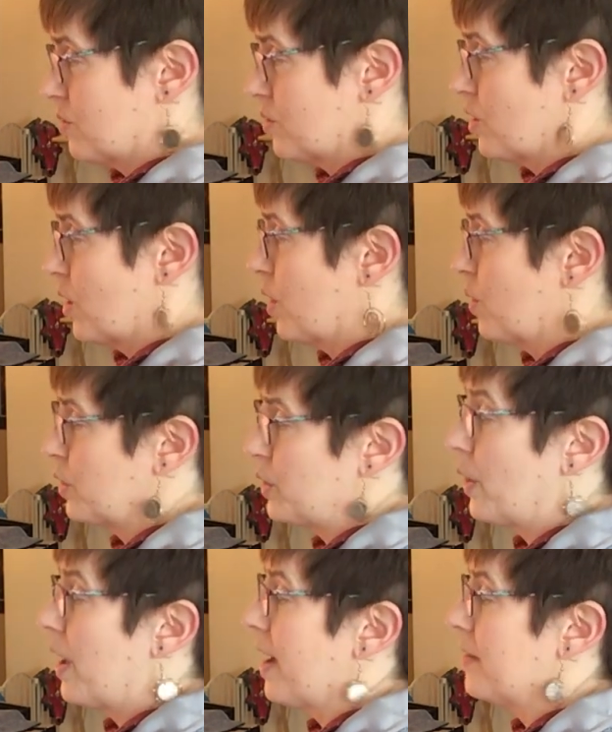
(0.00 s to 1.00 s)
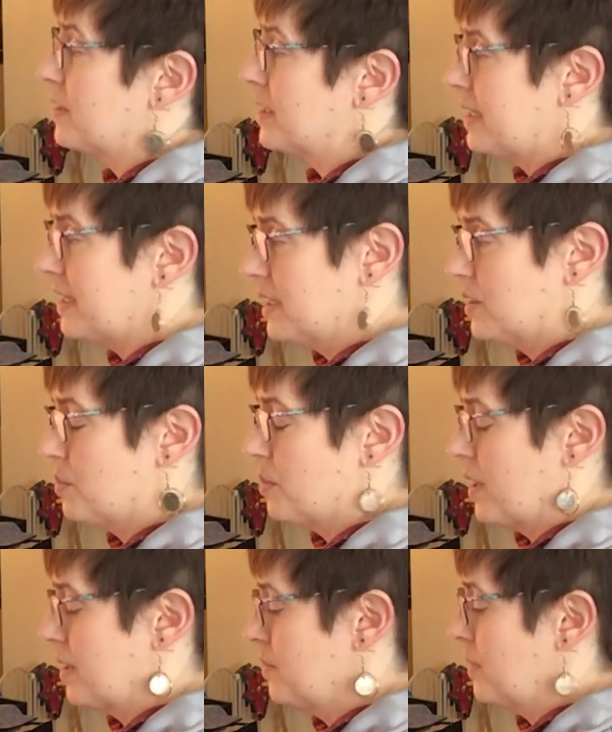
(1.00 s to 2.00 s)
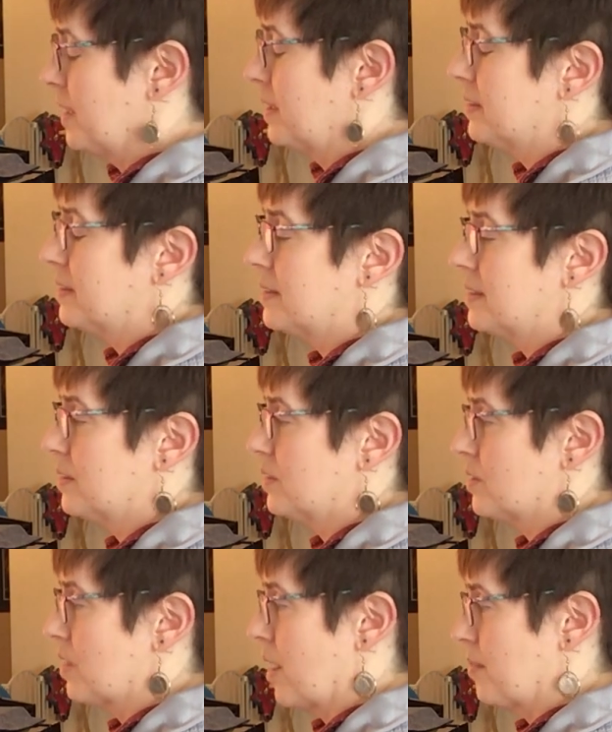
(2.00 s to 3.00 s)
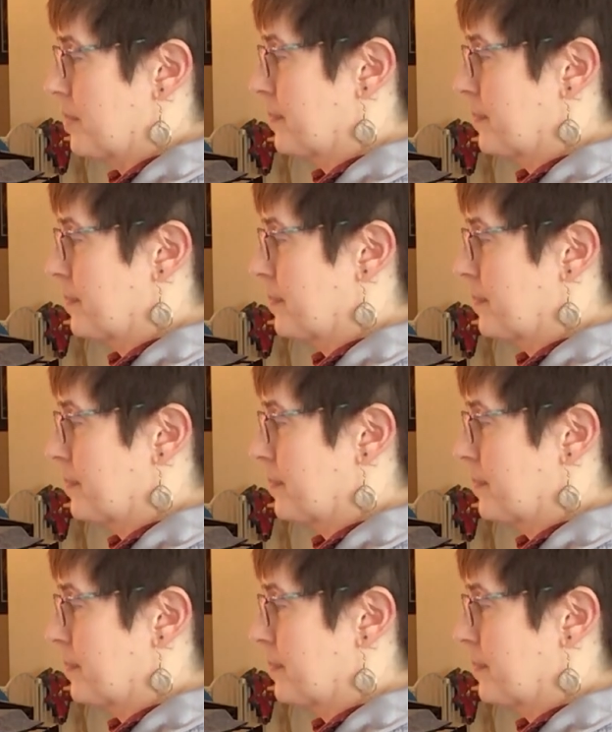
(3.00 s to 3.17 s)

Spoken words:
So you'll have an E in the bottom and a C in the top.